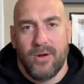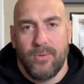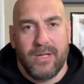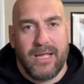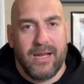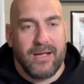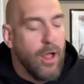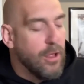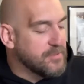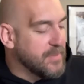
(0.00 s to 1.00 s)
really kind of
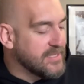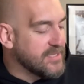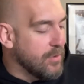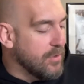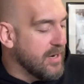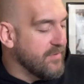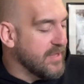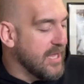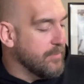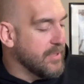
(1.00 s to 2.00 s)
calms my soul and everything.